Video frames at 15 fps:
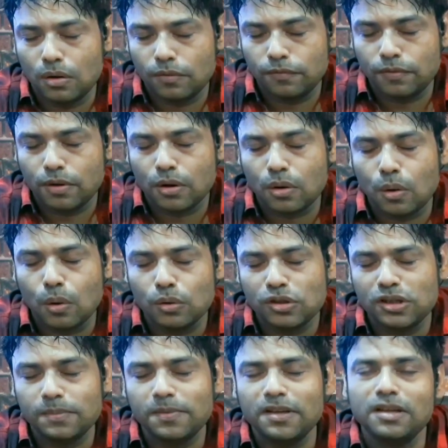for
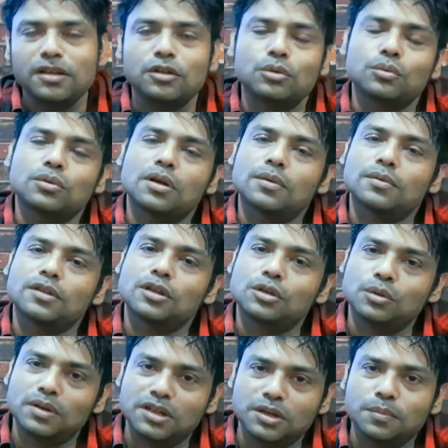OTBE
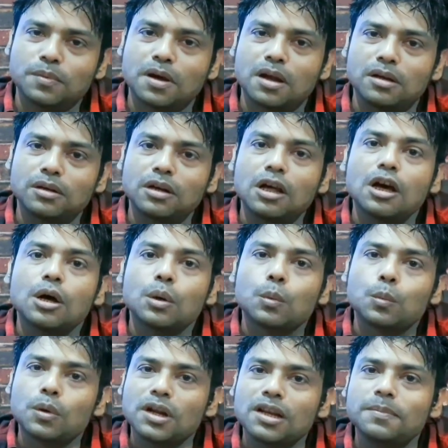2021
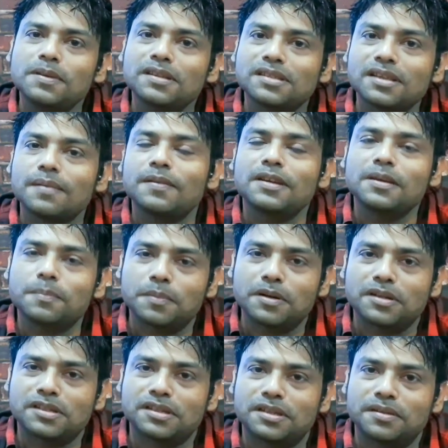will be
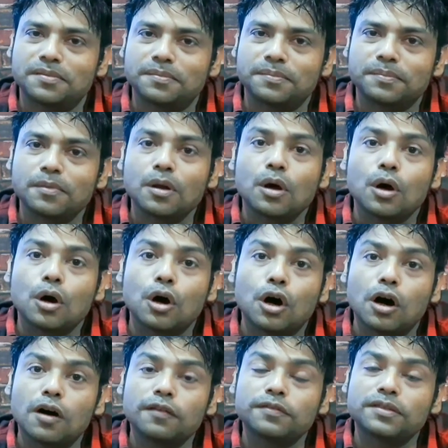70%
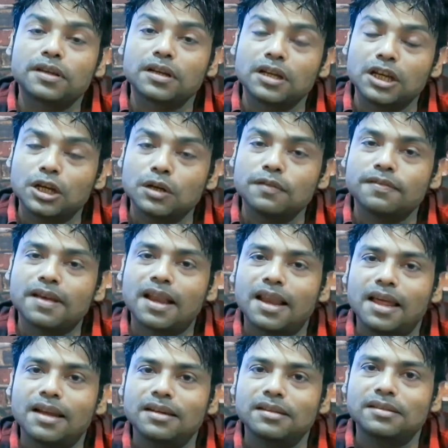of the
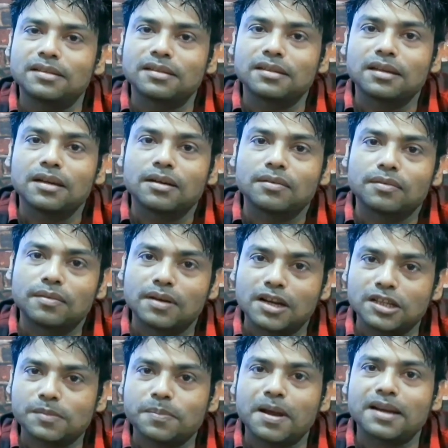equivalent
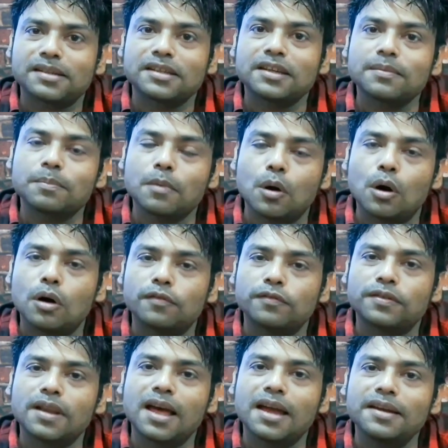respective
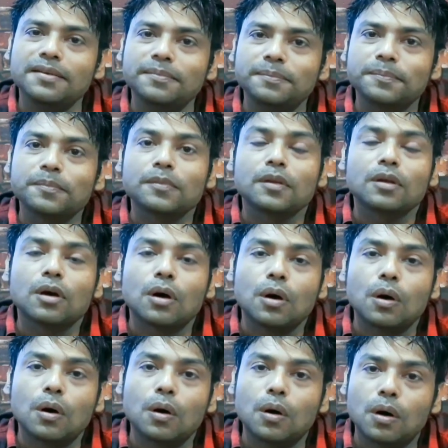offline
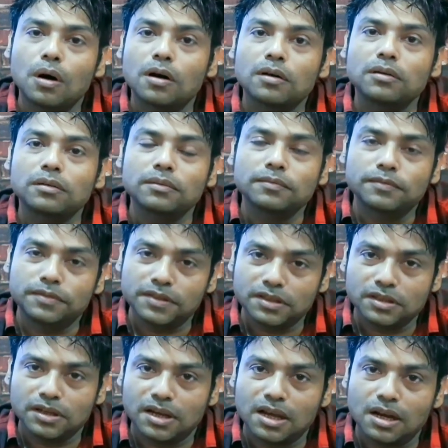or
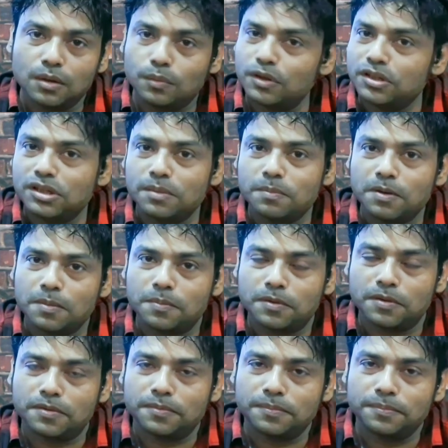physical question paper.